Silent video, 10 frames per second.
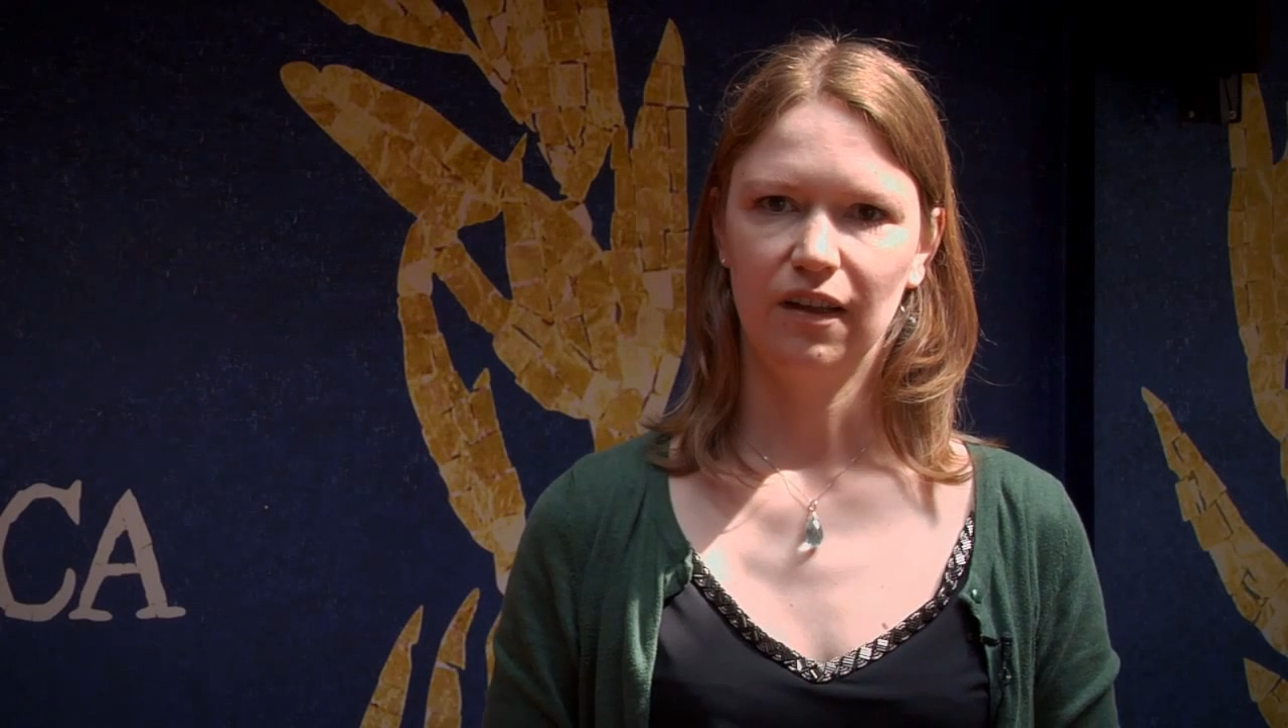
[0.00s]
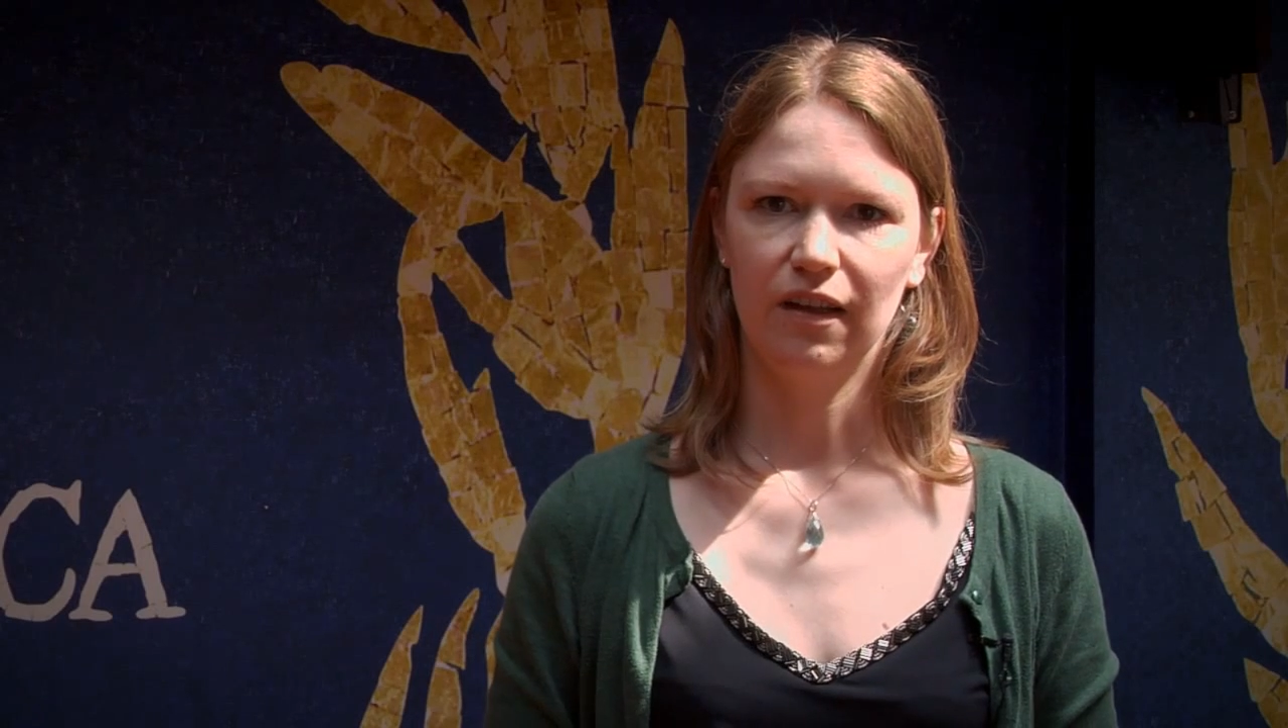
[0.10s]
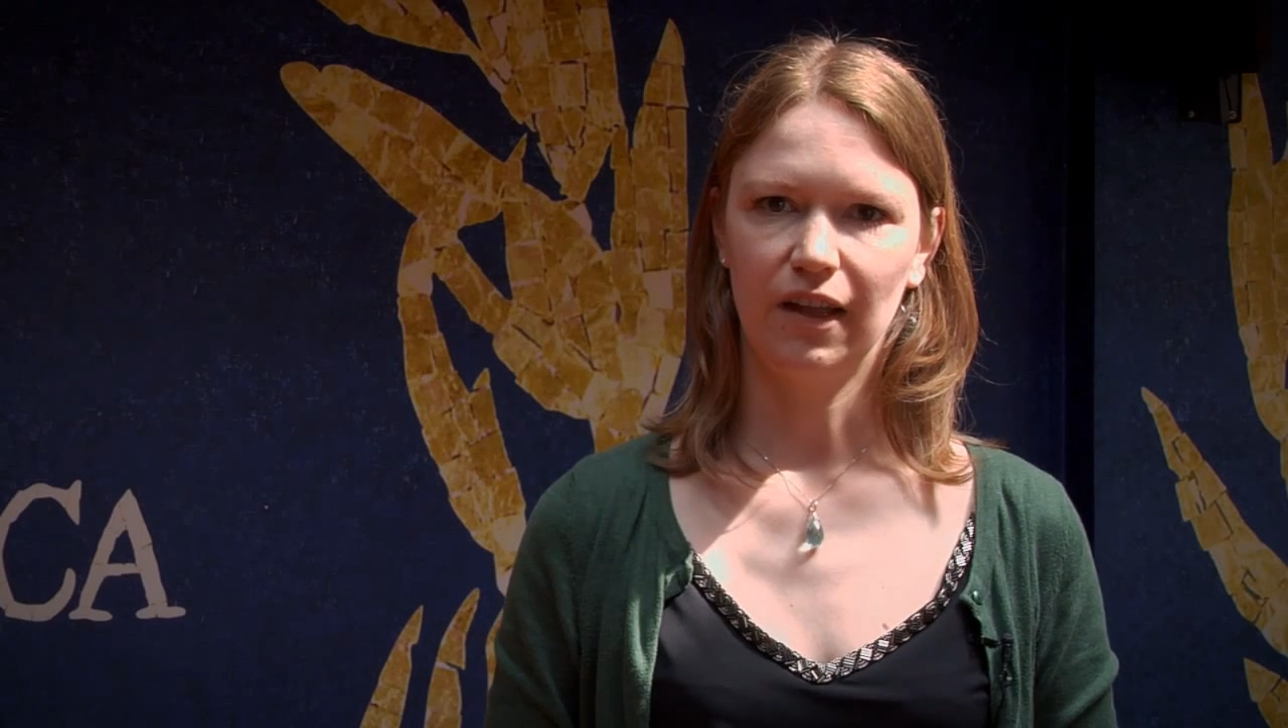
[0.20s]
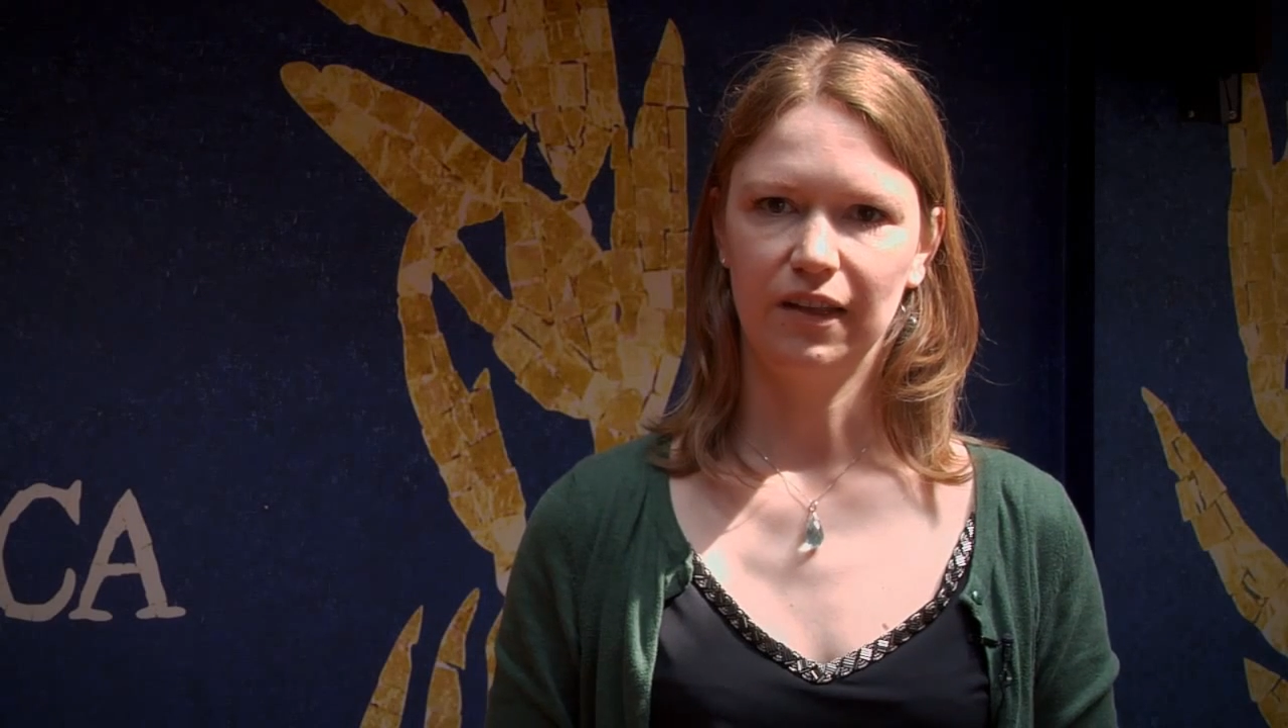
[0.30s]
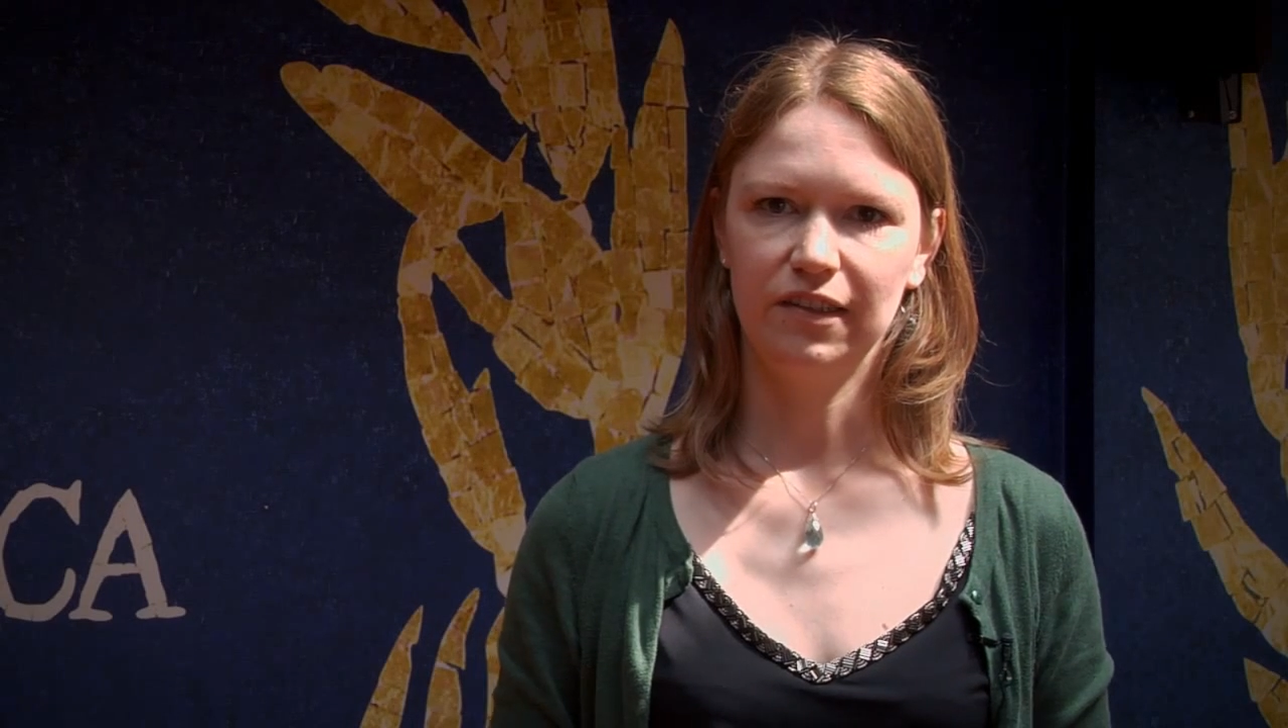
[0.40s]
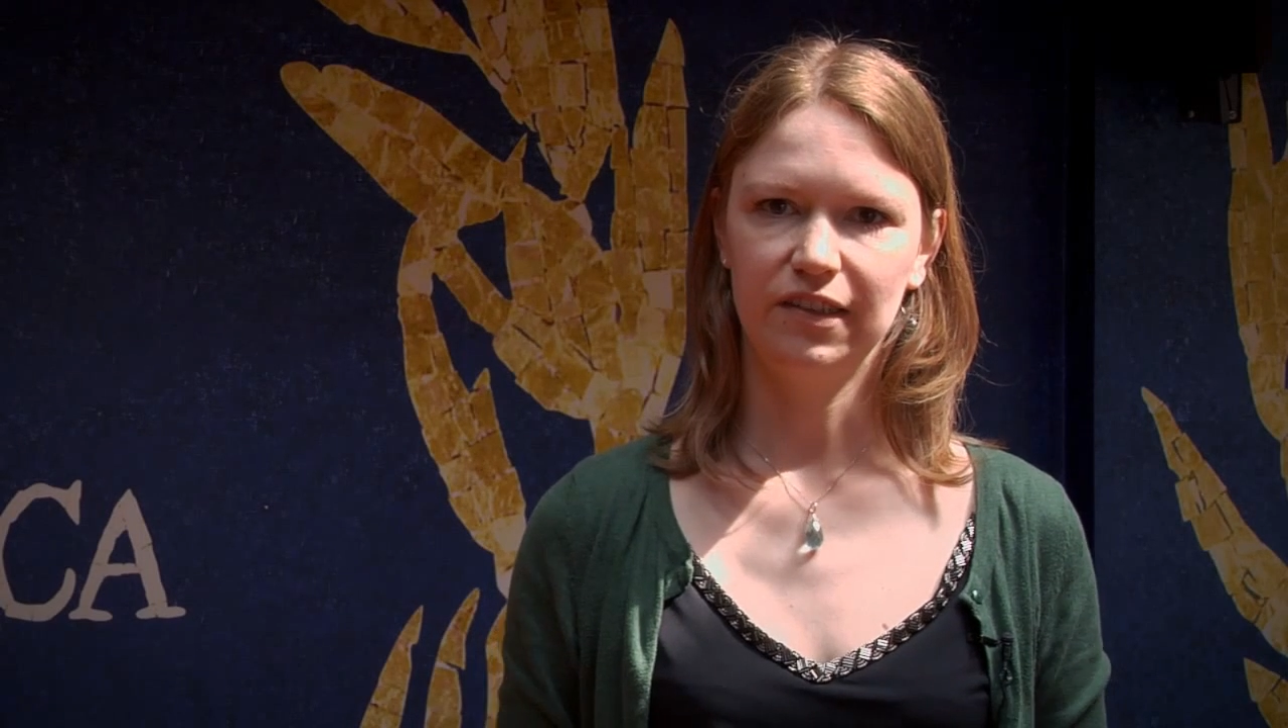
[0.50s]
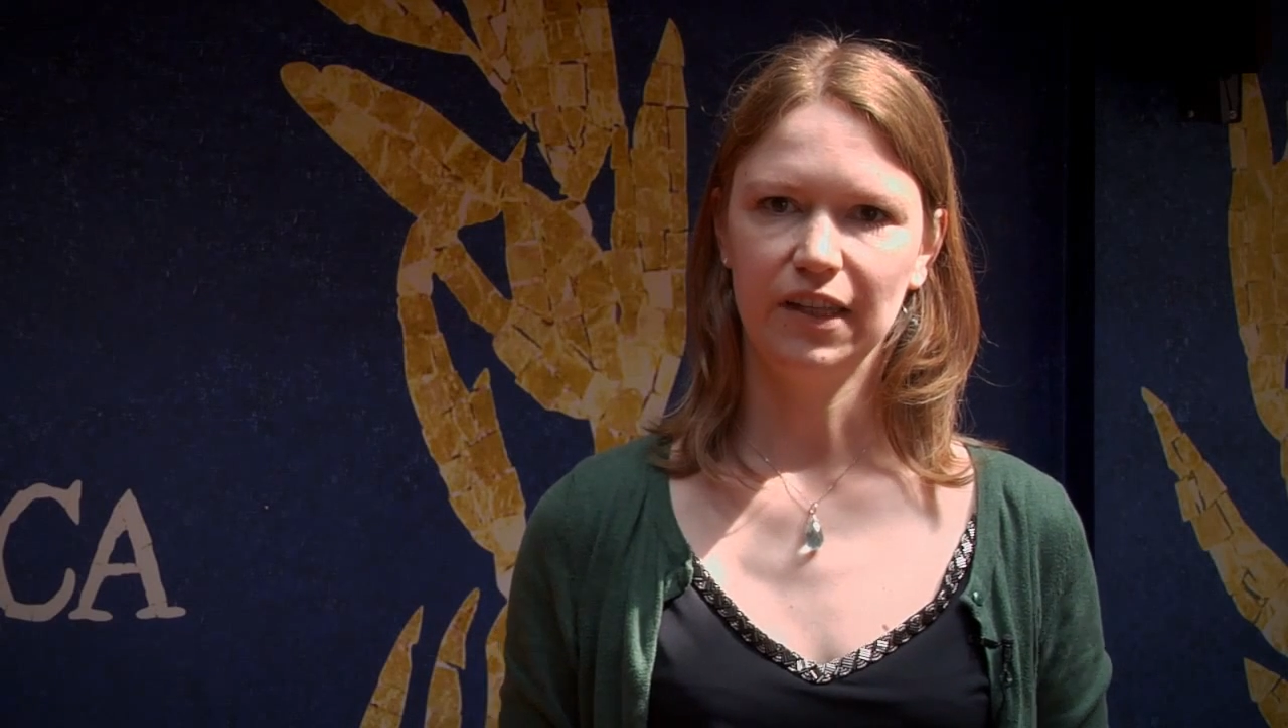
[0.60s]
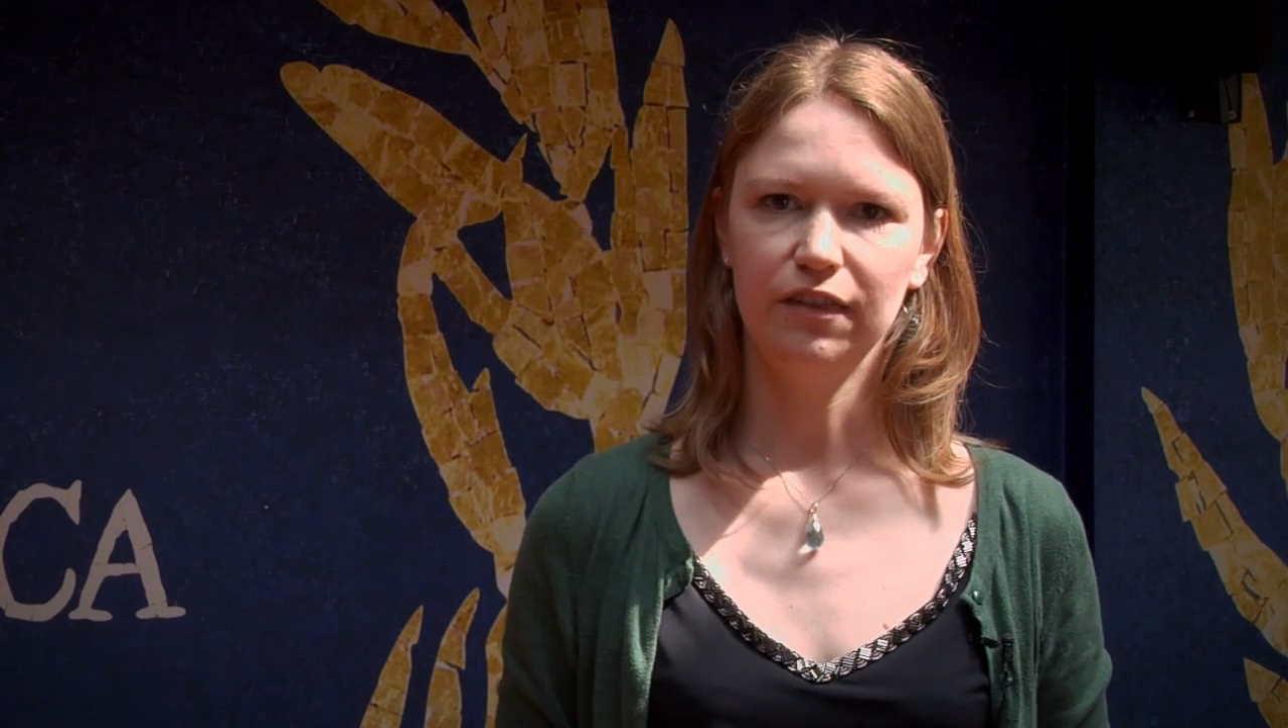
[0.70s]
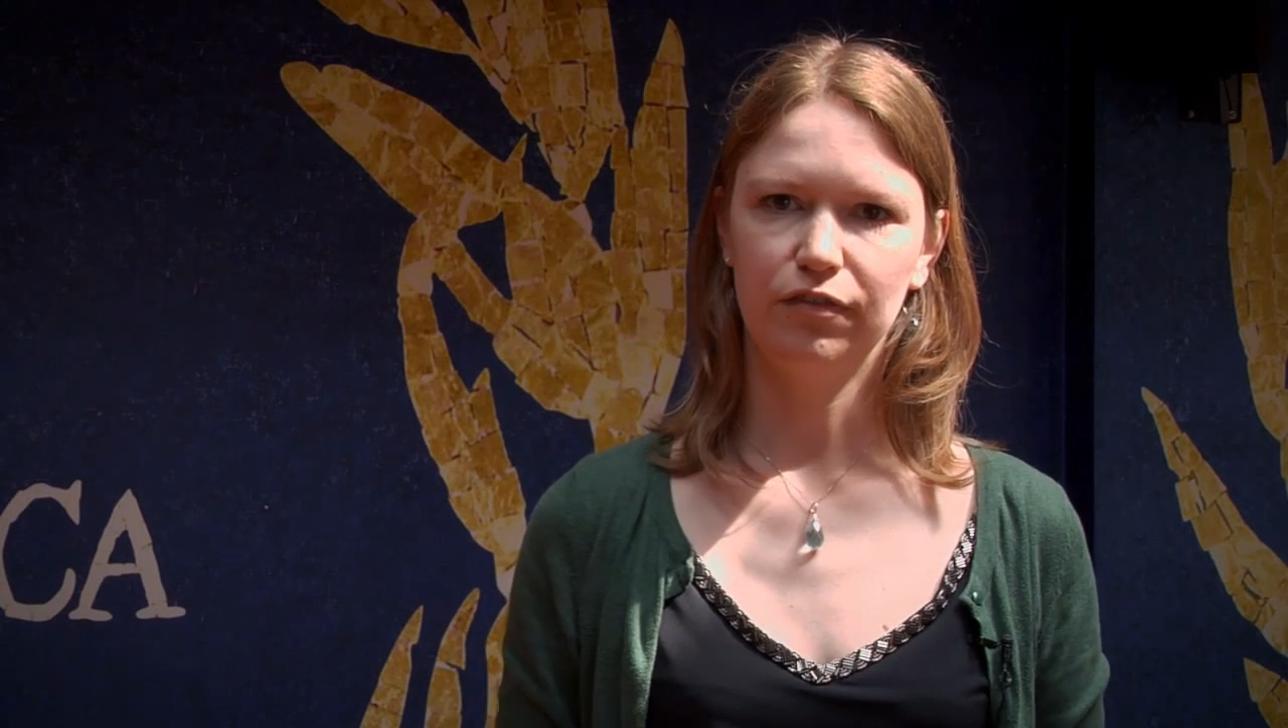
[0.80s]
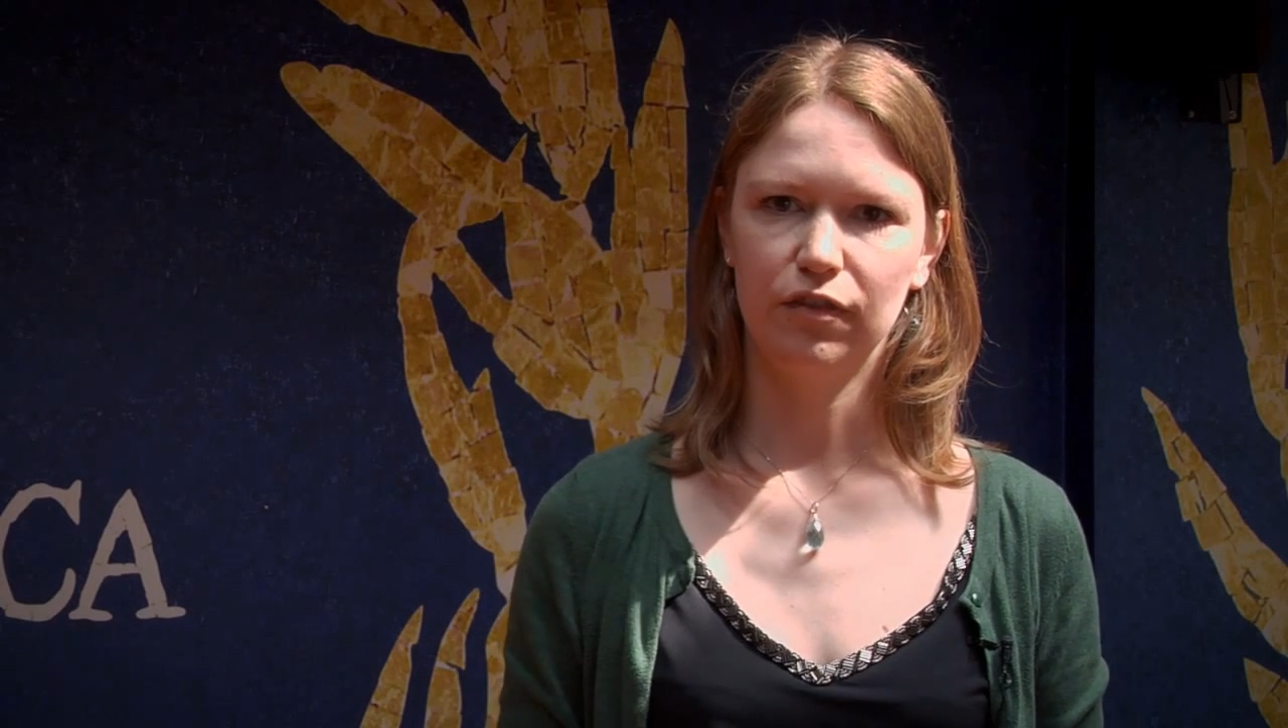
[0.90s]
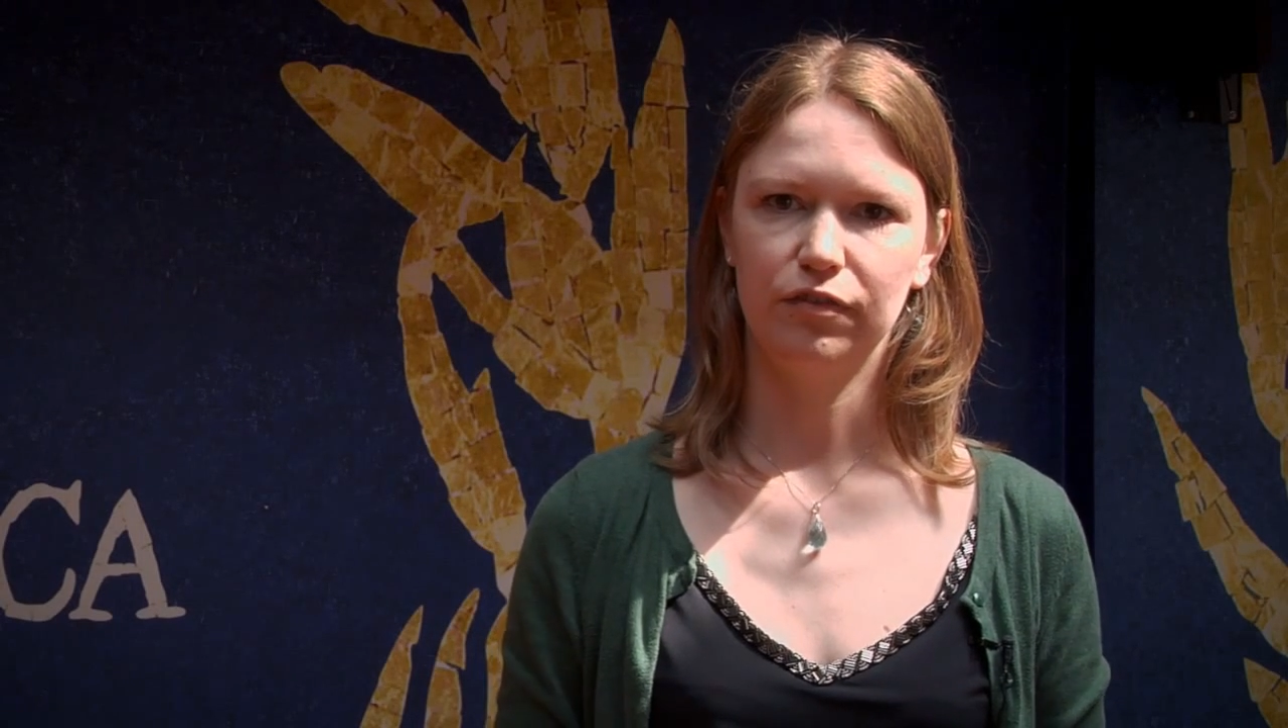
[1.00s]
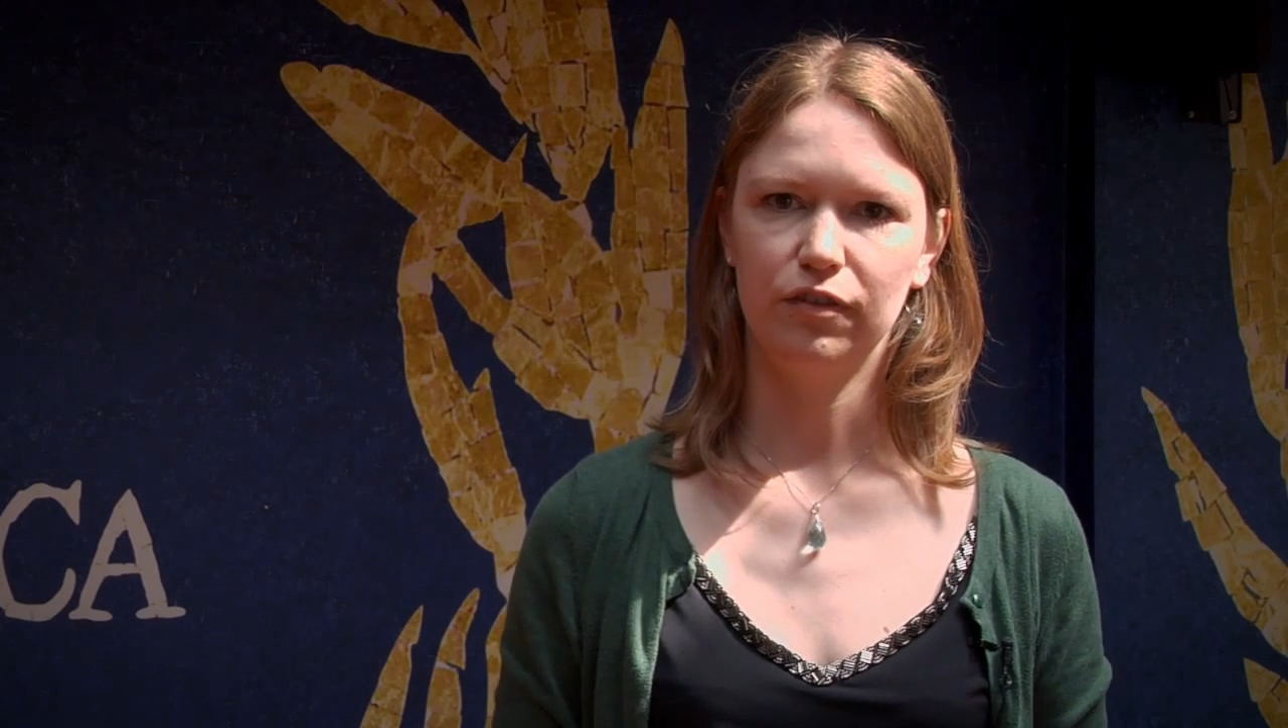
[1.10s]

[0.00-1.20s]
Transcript: and seek for